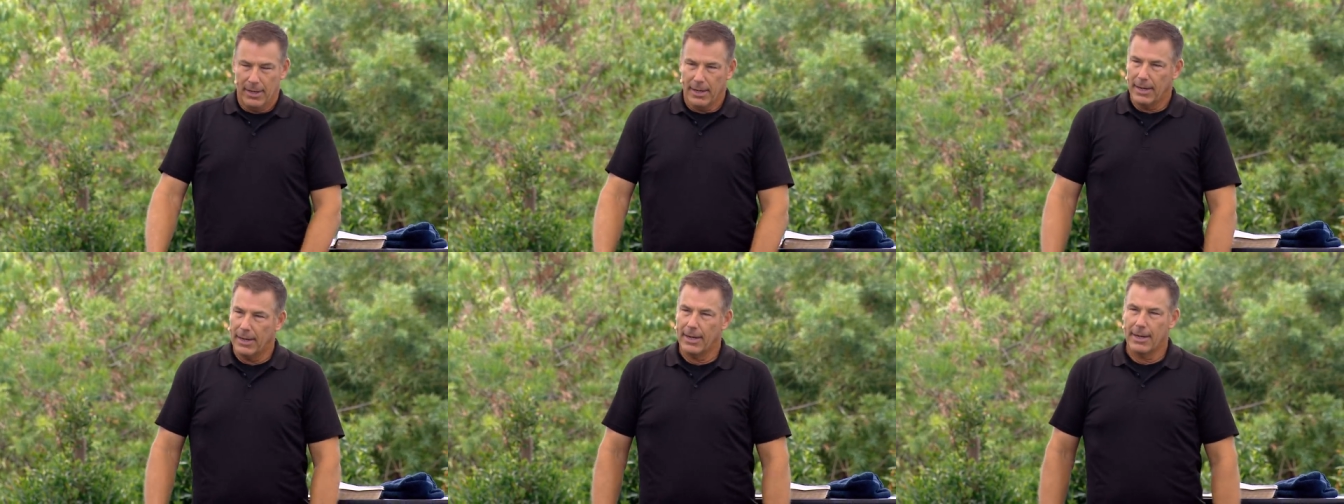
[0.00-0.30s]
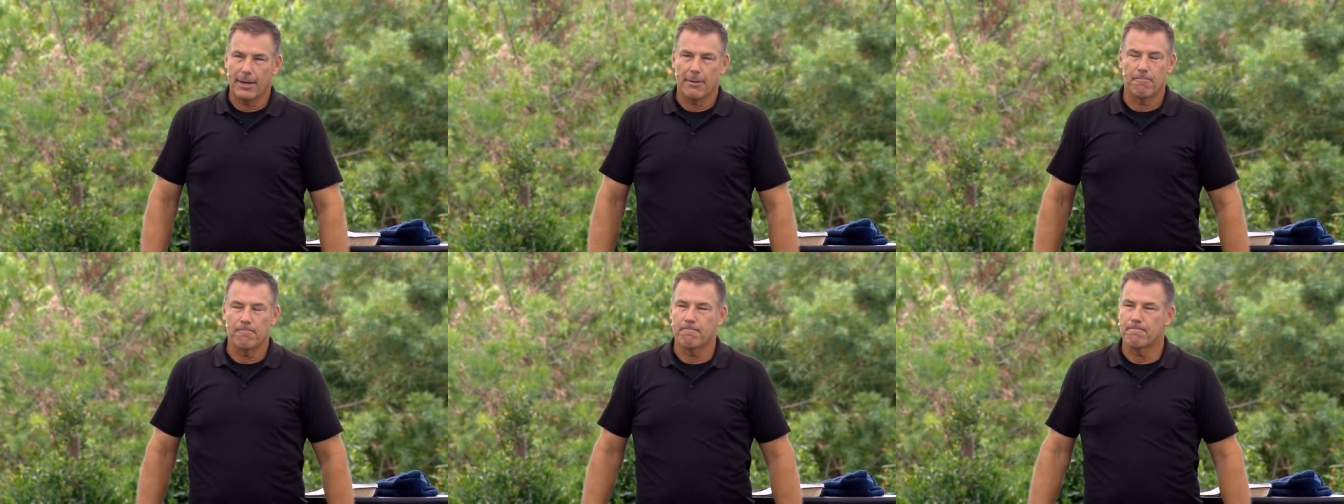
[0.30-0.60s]

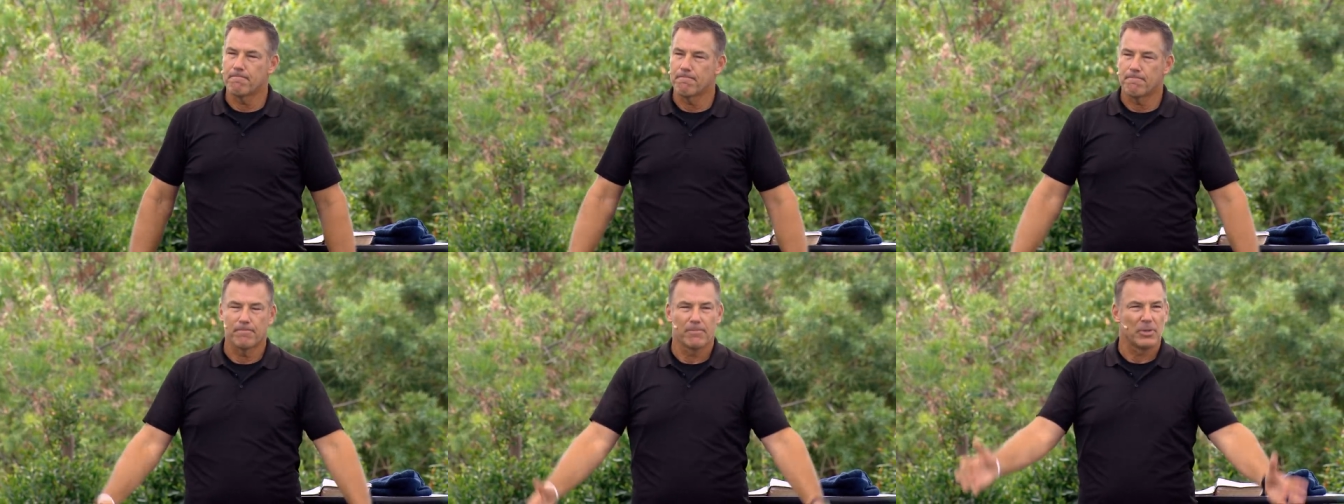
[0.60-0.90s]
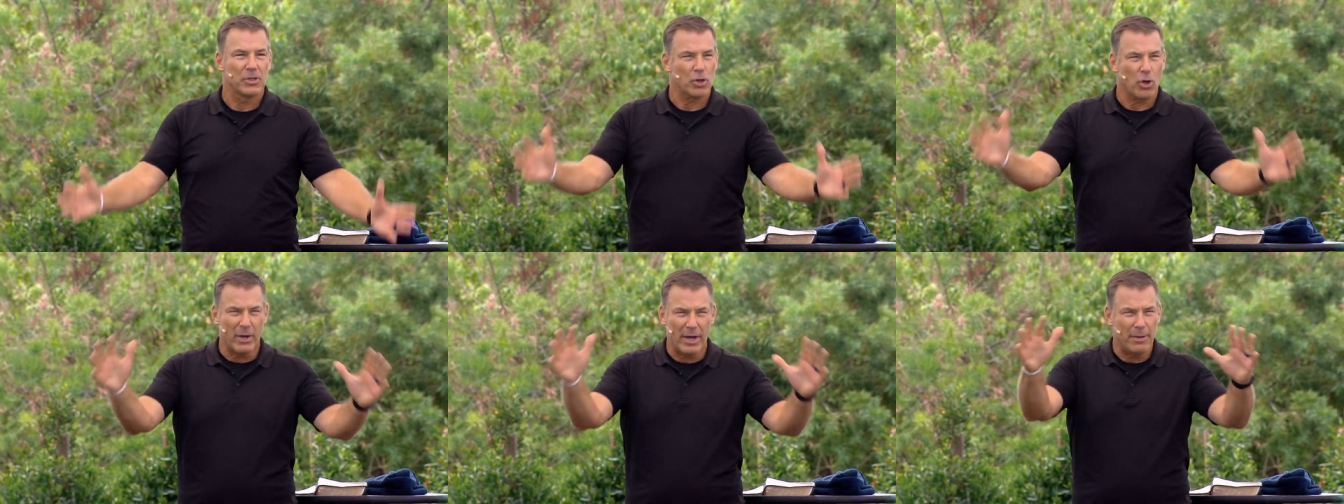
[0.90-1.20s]
uh,
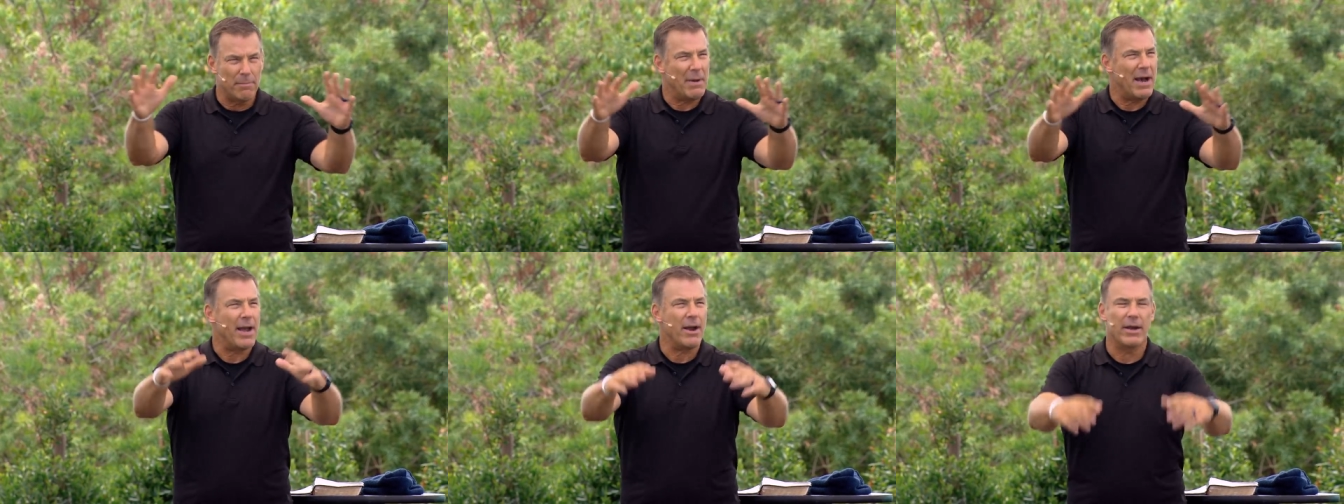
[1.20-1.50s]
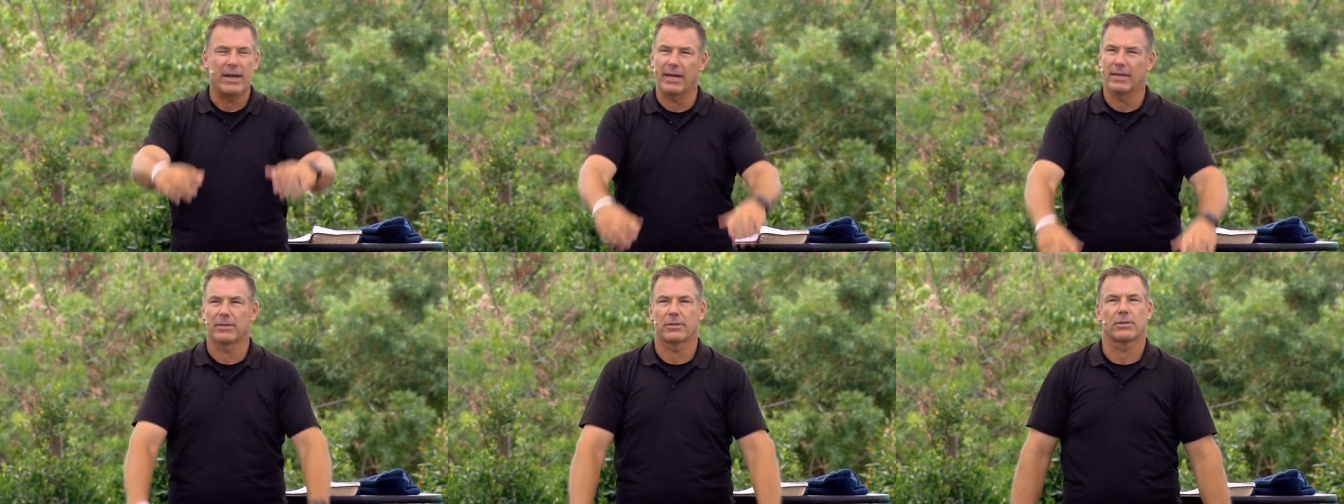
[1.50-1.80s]
just go ahead, bow your
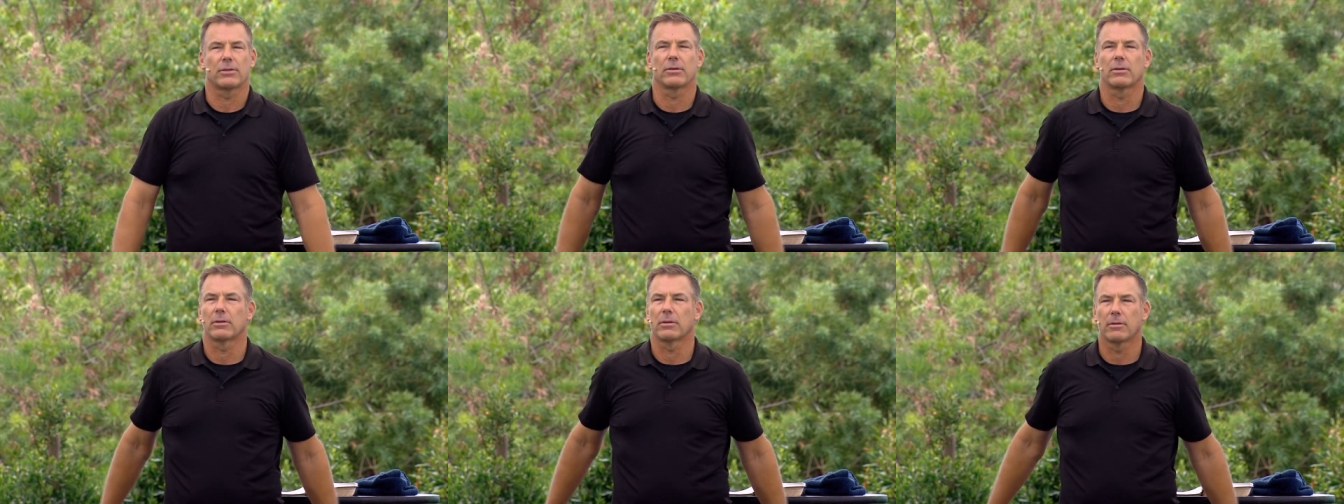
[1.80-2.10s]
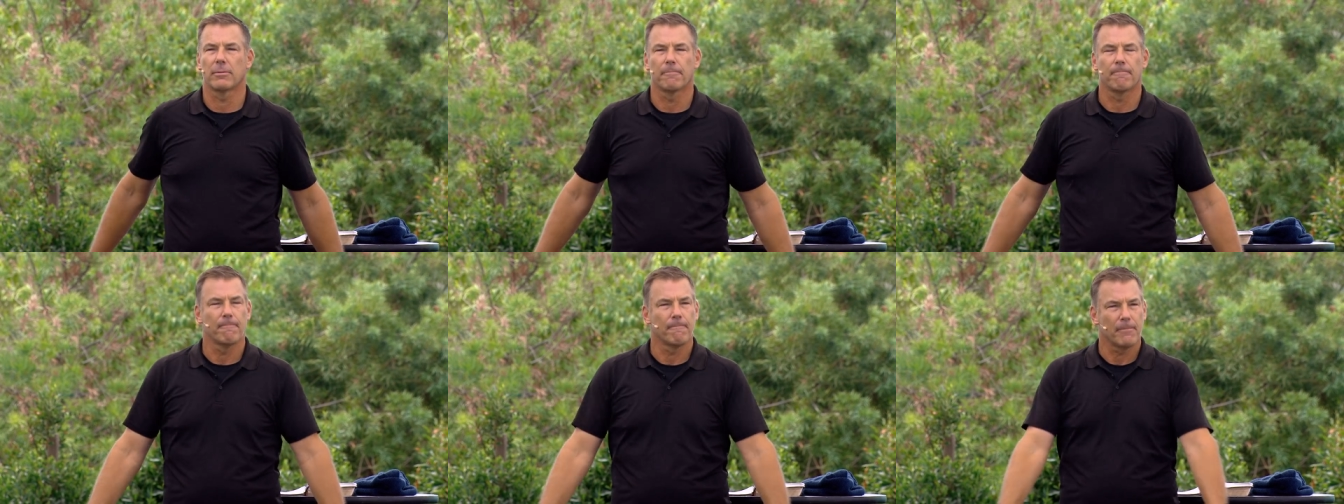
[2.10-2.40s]
heads.
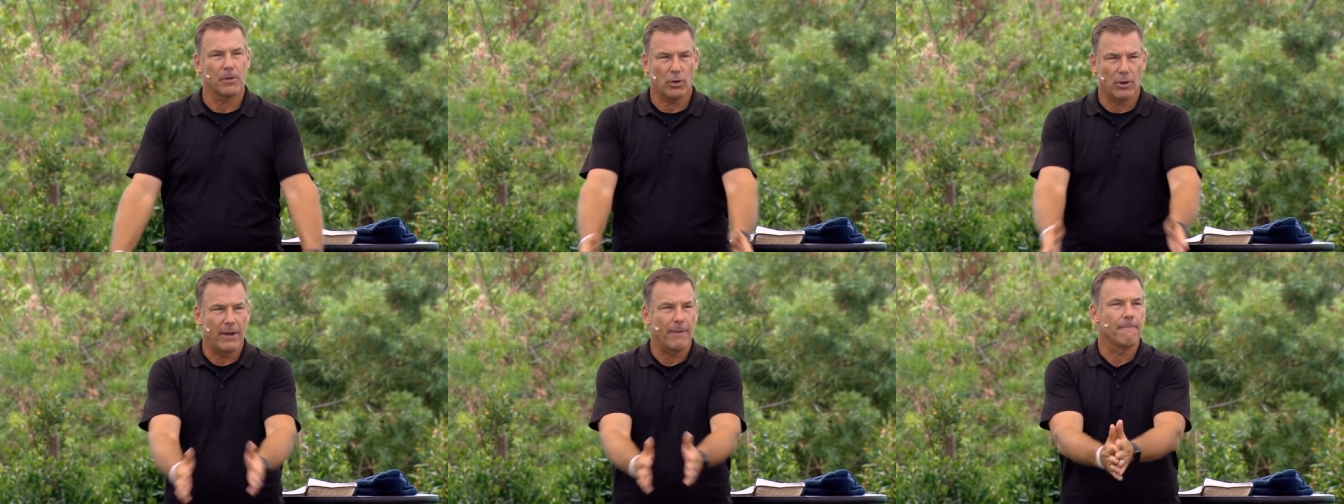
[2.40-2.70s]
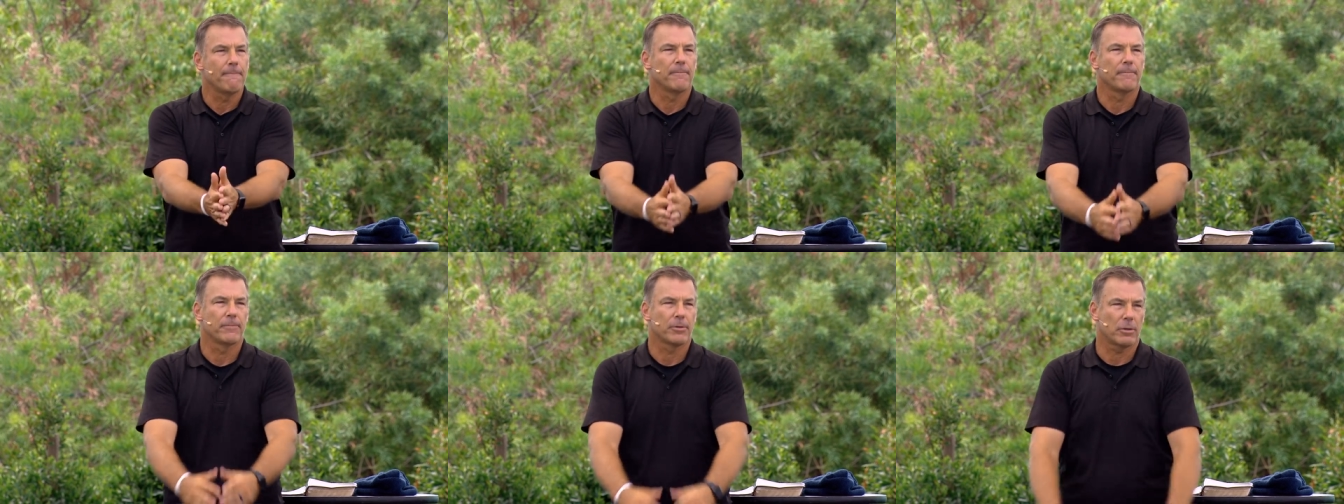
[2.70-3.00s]
Go ahead,
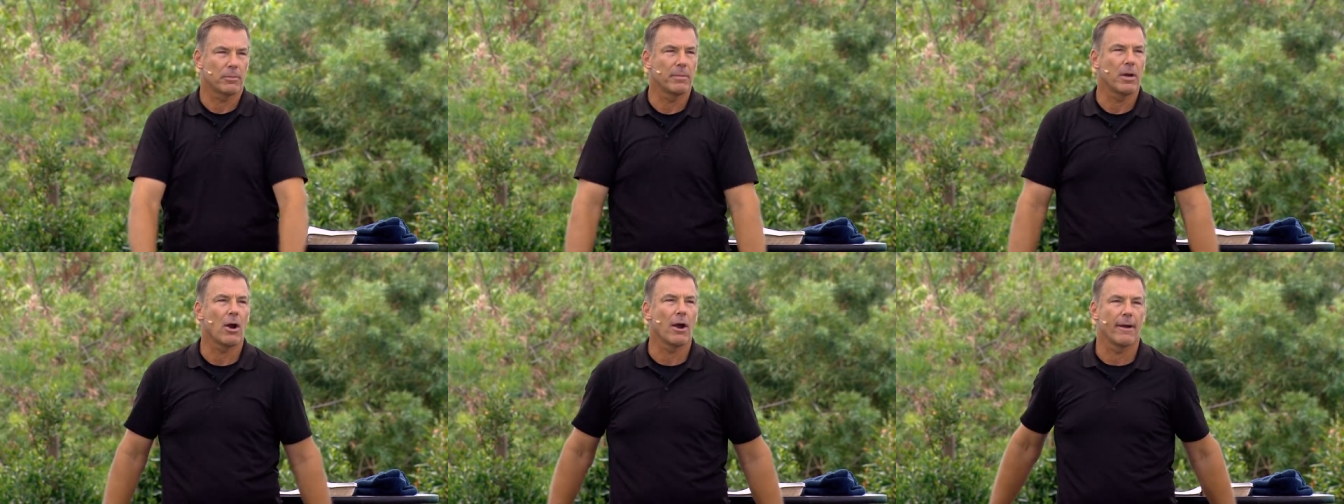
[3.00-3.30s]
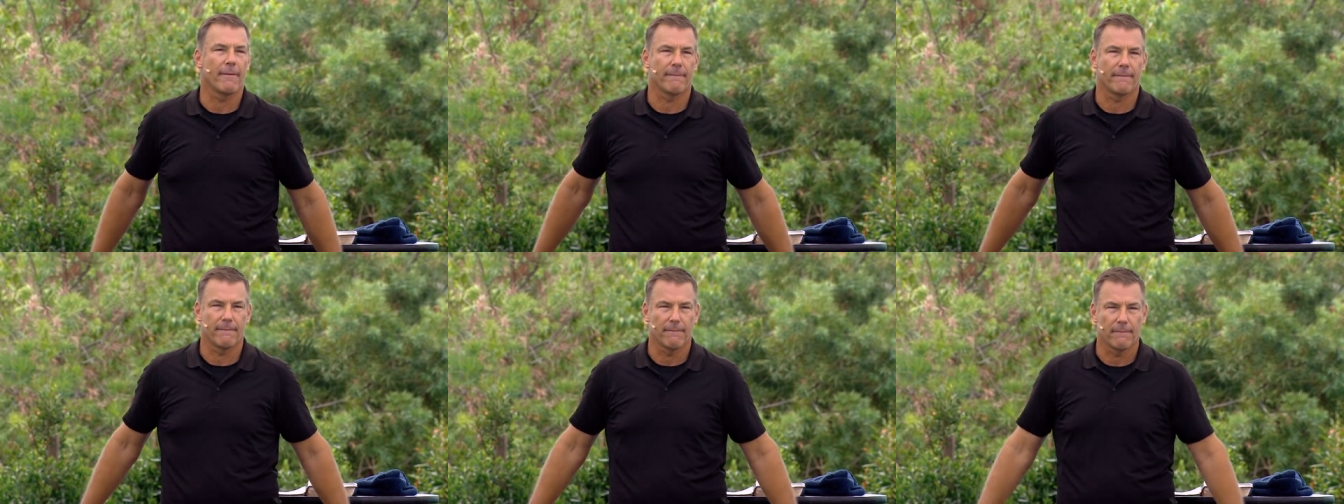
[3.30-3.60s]
it's going to be all right.